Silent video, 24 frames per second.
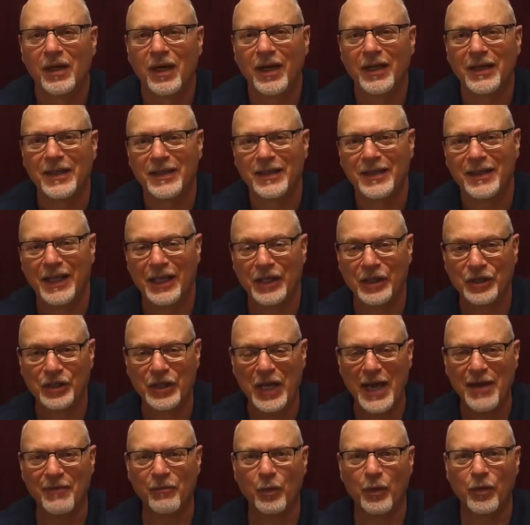Hi, it's
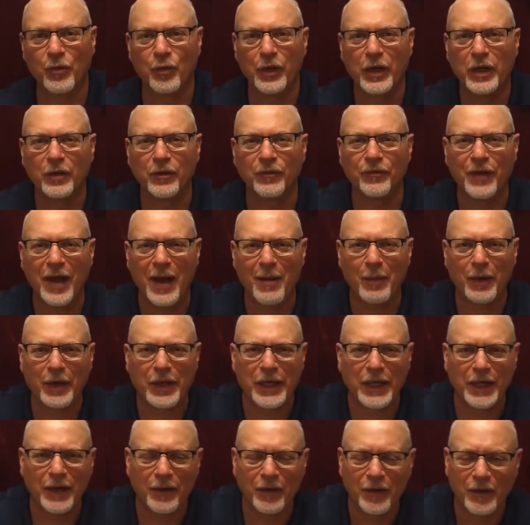Dave with Regal
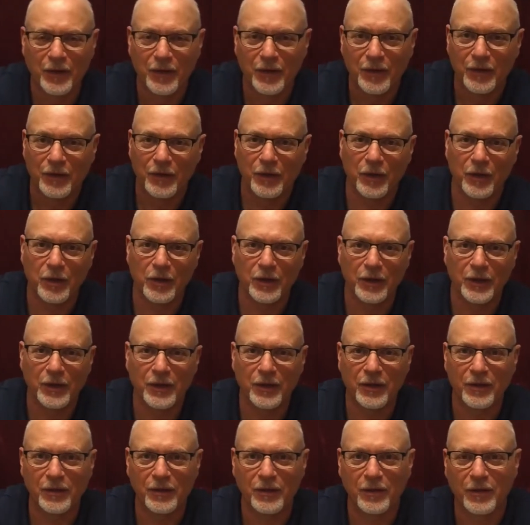Fabric here, your
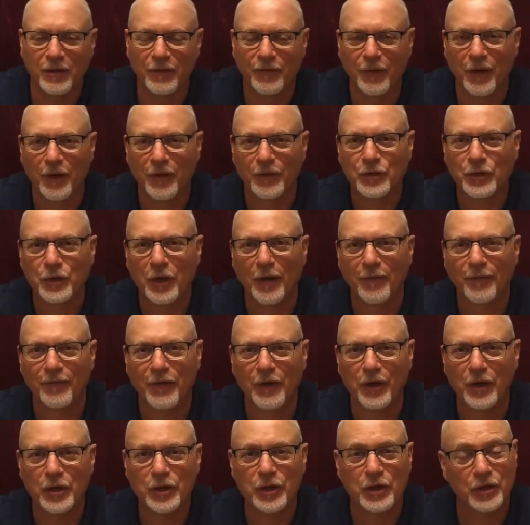cleaner of all soft
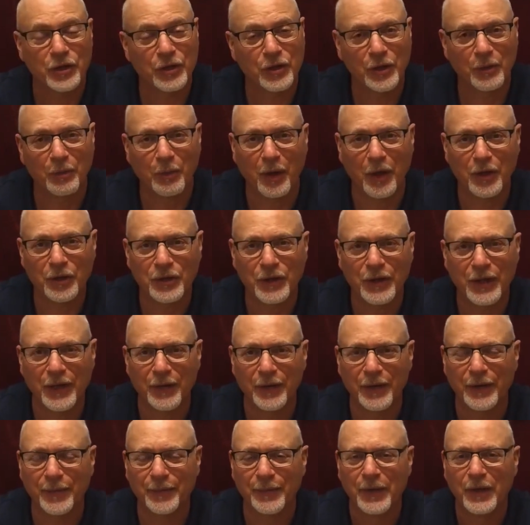furnishings in the Boston
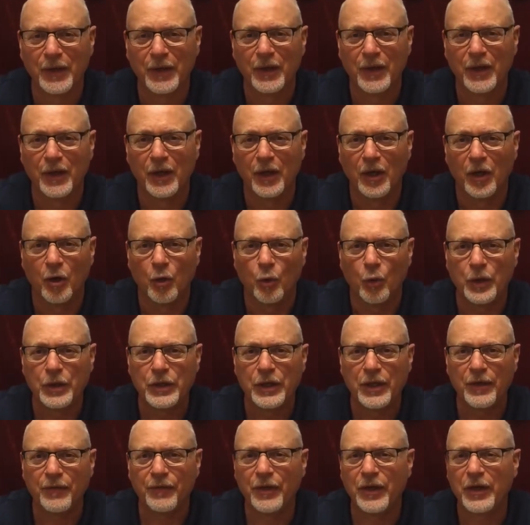area. We
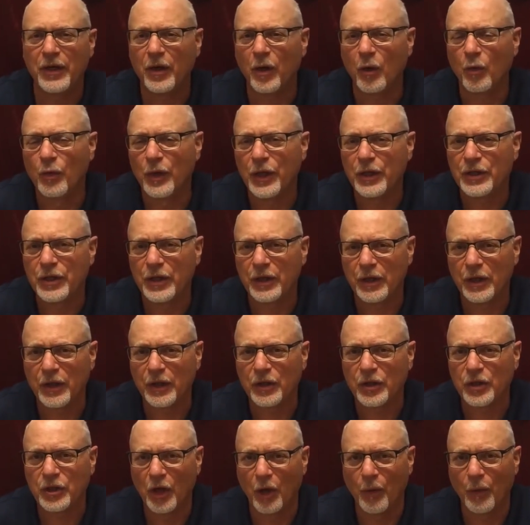did a video recently
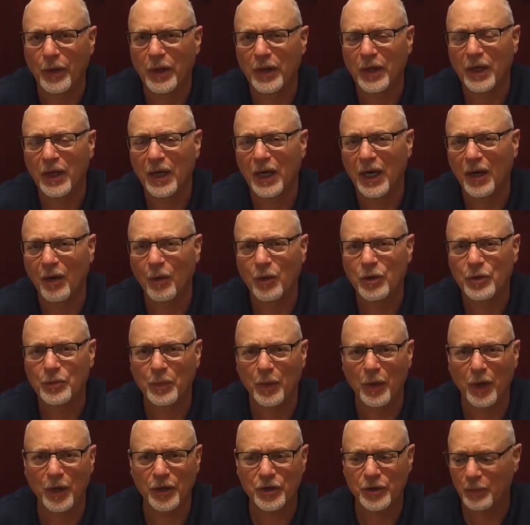showing how it's
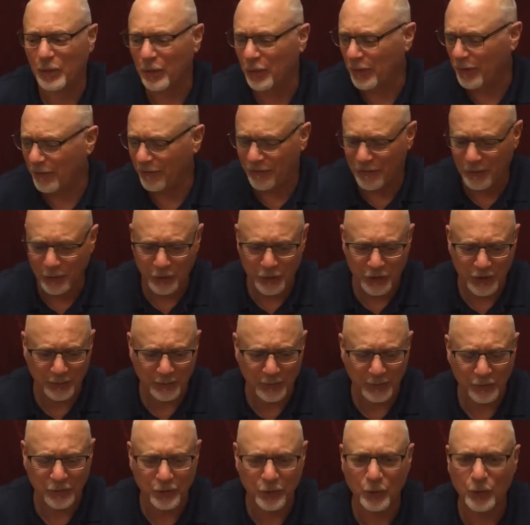possible with a few
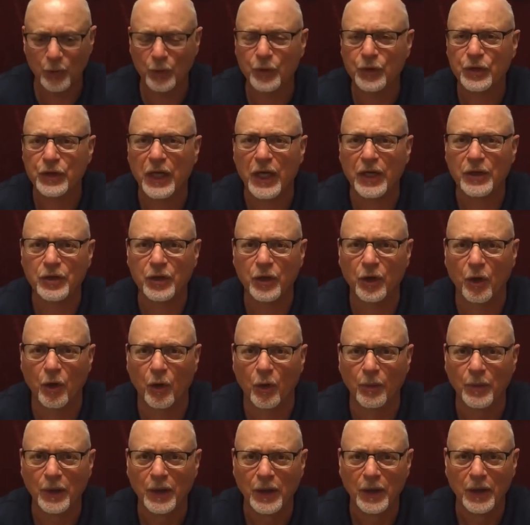simple tools at your
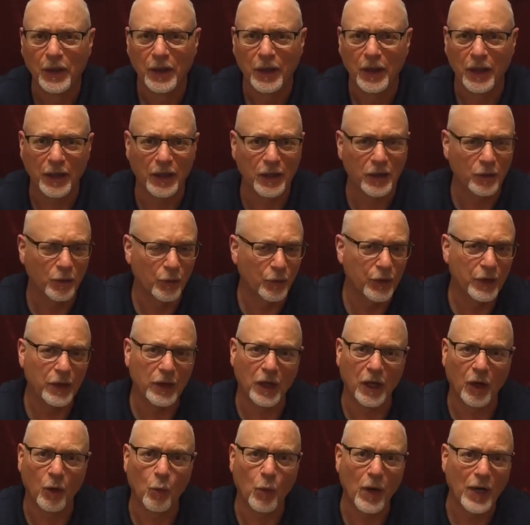home,
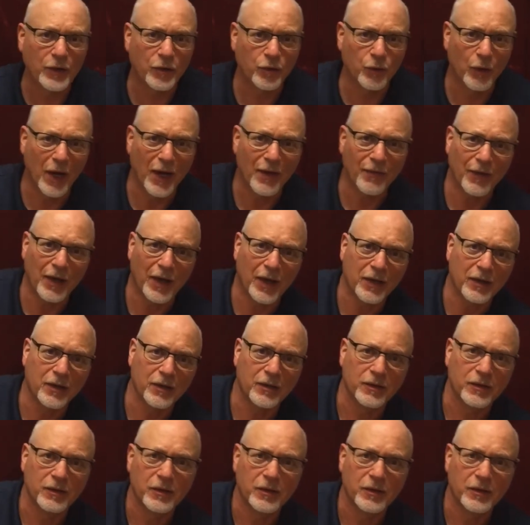including a wet dry vac,